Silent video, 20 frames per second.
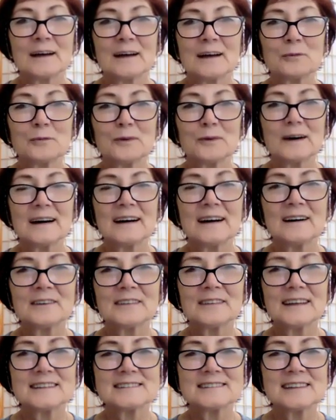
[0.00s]
Wow,
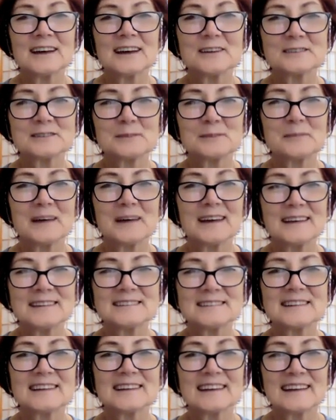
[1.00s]
that sounds
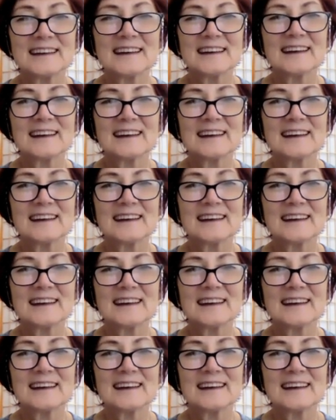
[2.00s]
amazing.